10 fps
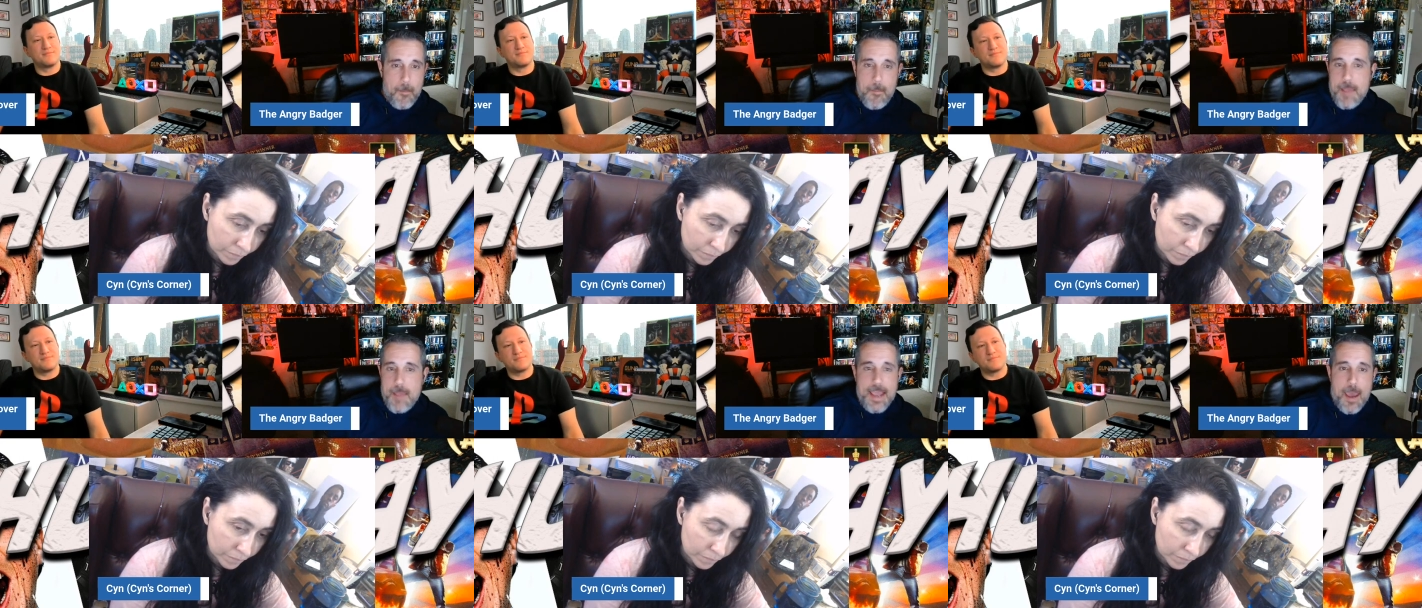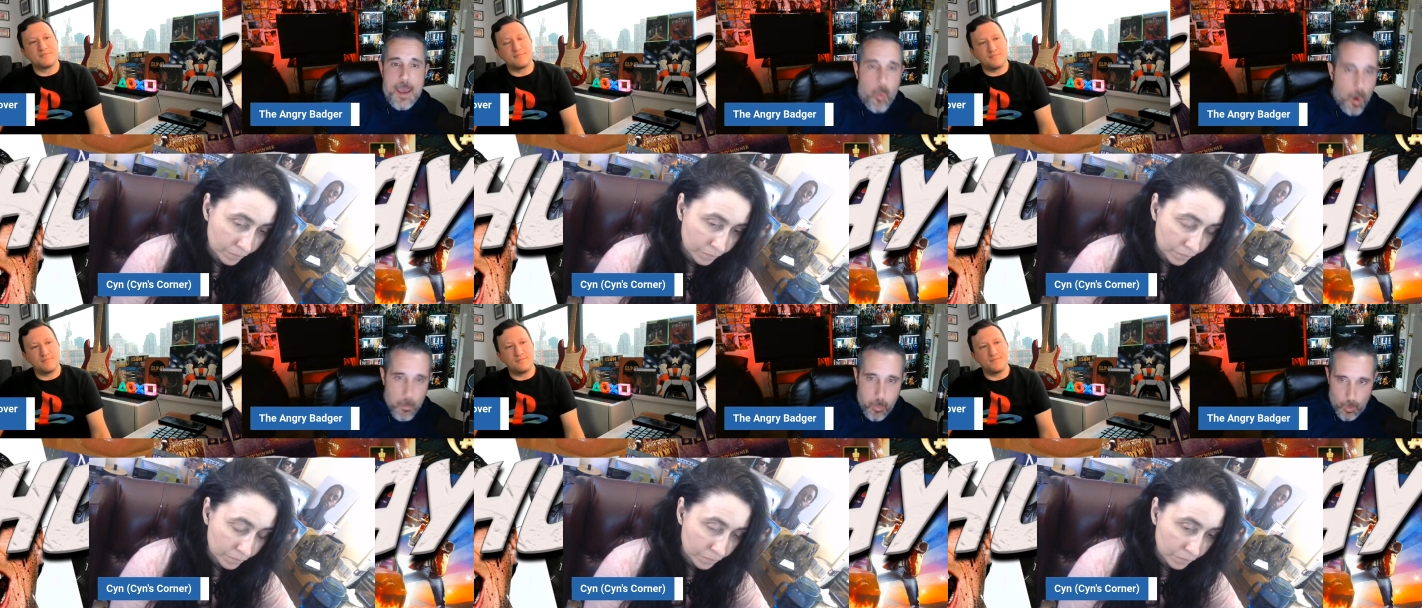Speaker 1: maybe at
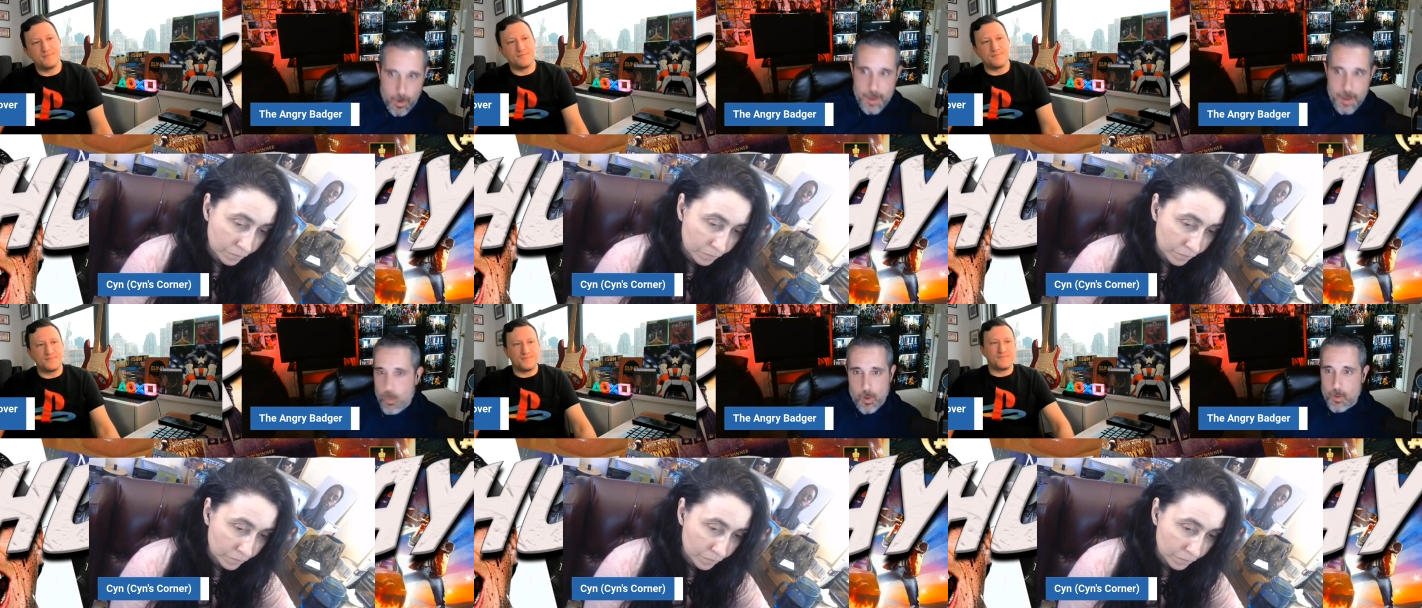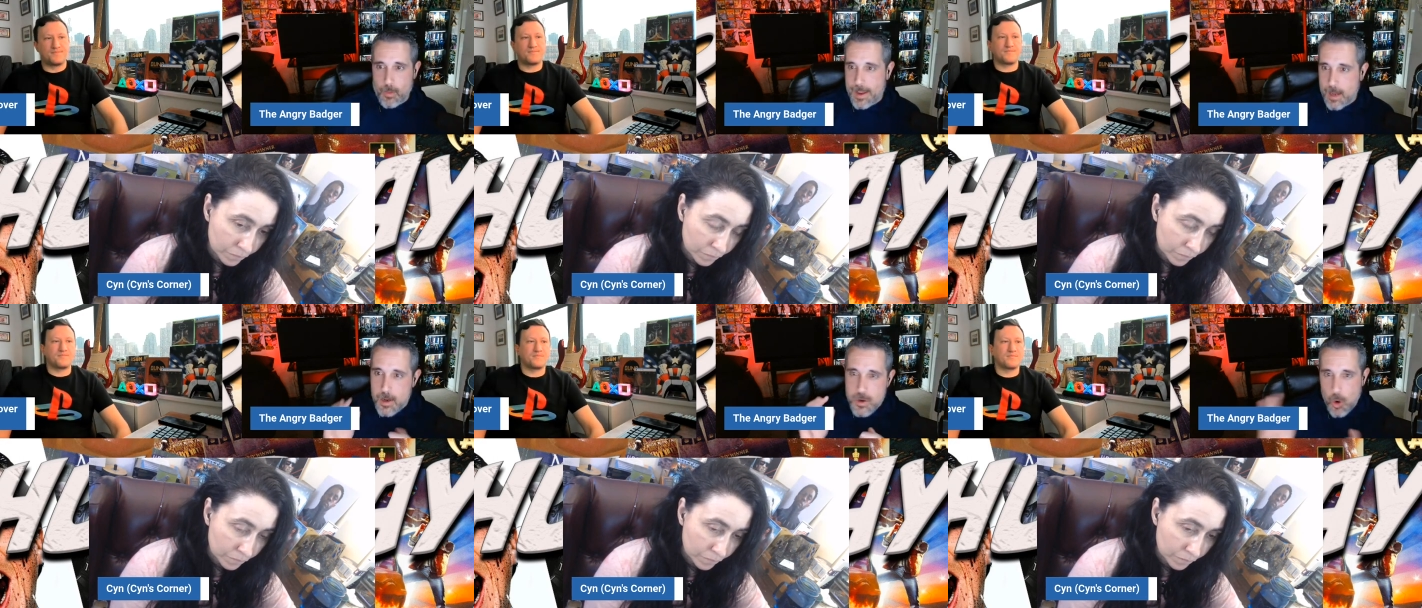one point were like
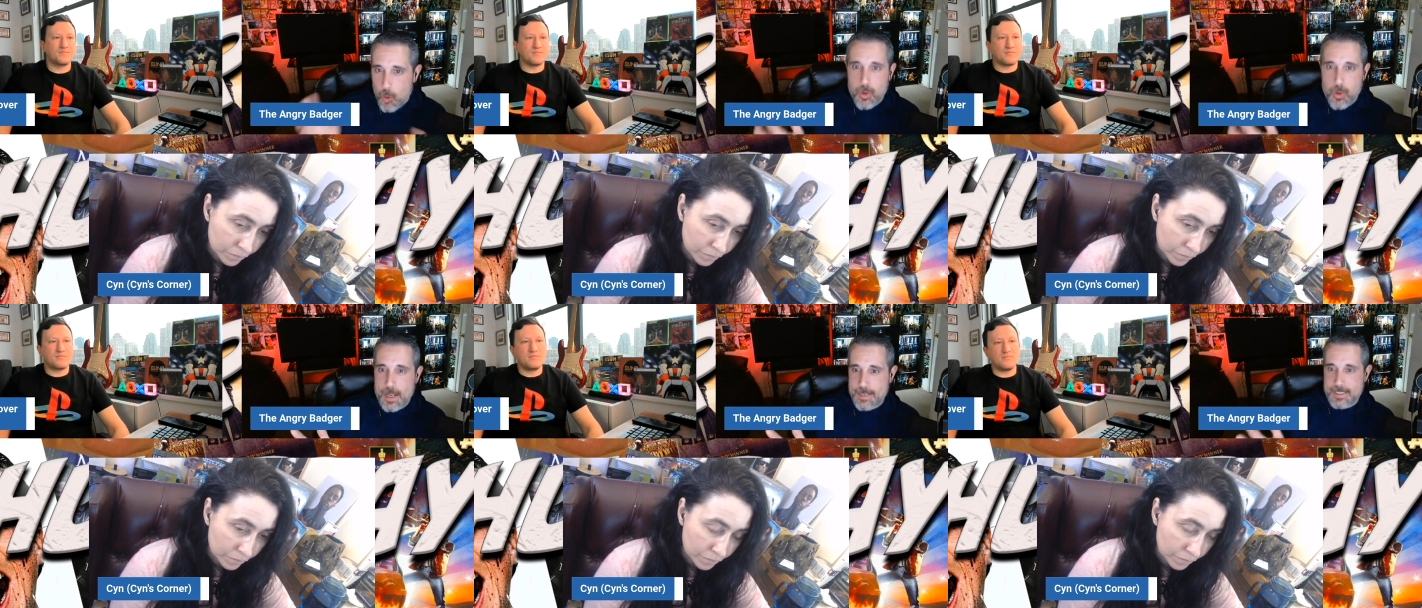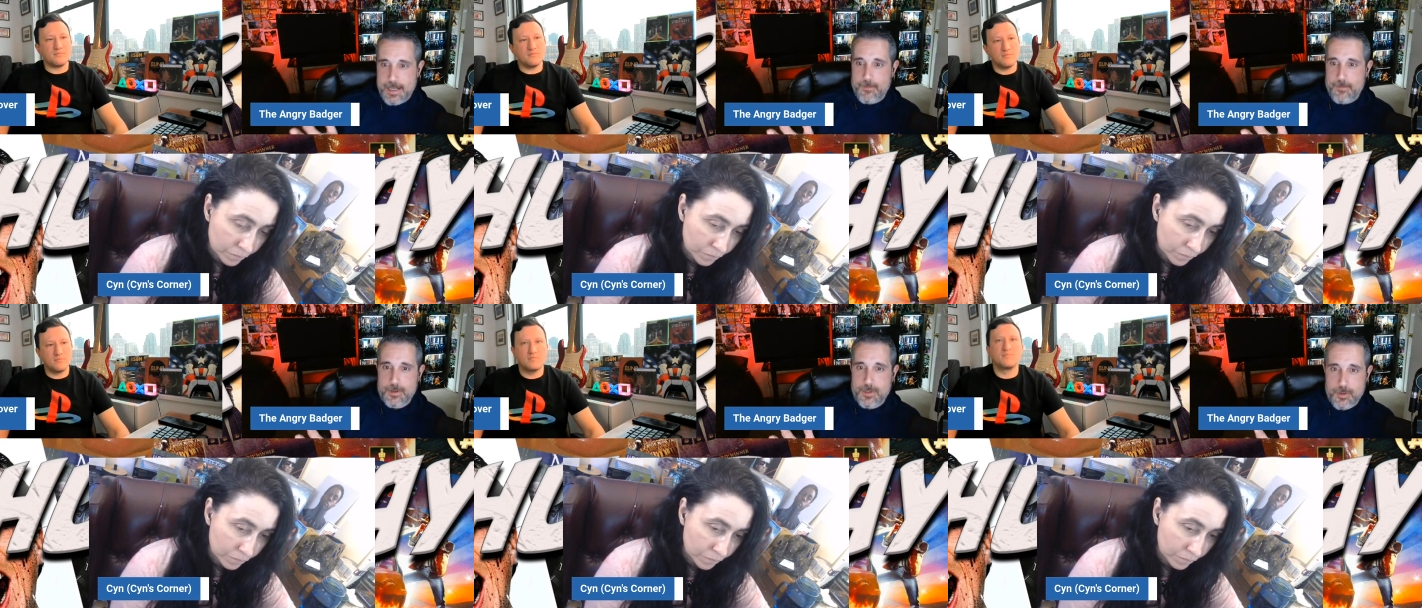a noble
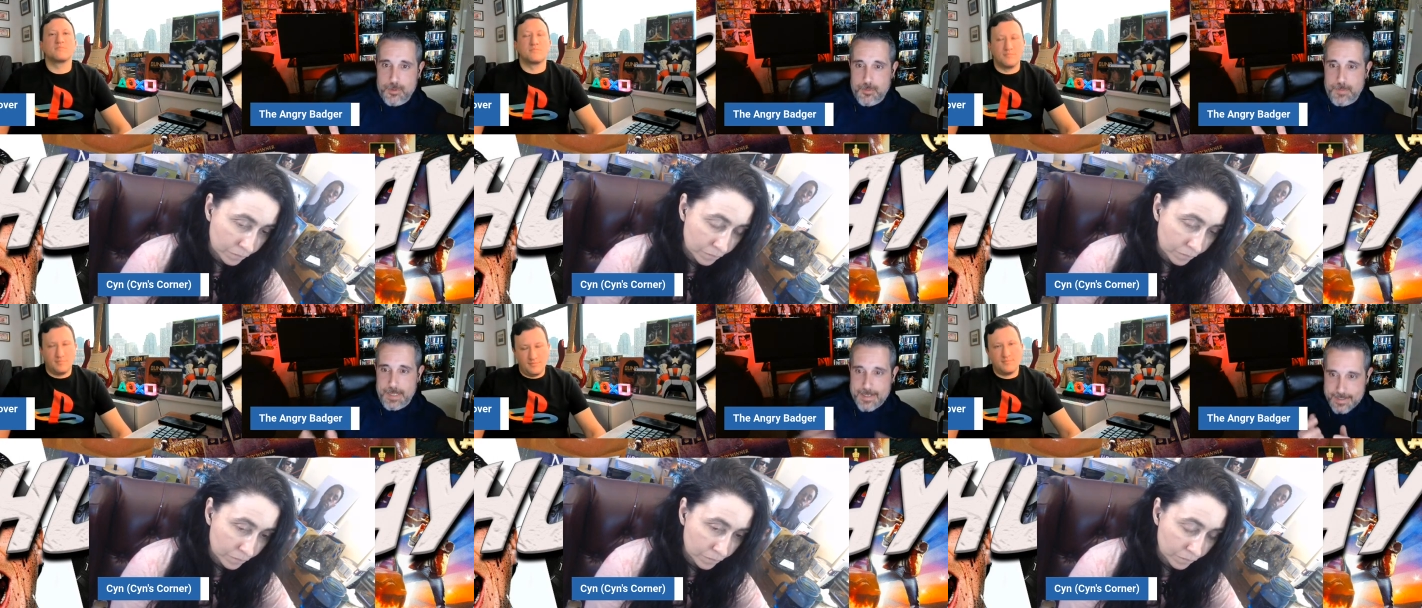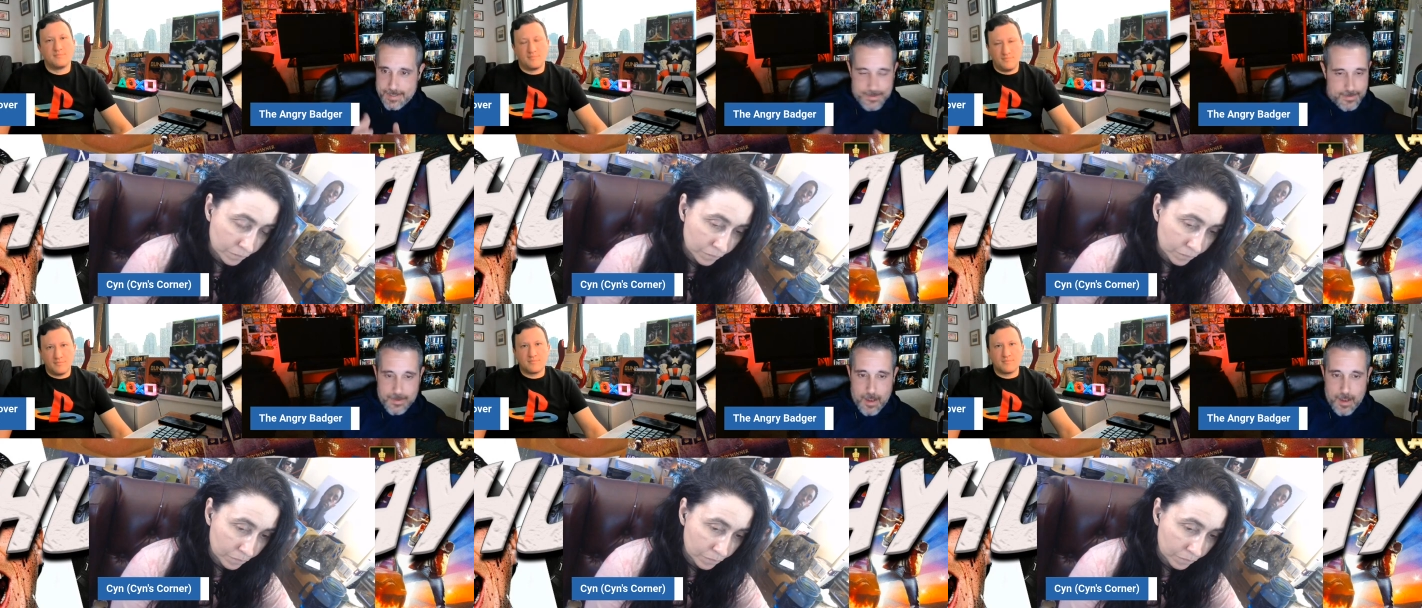endeavor to because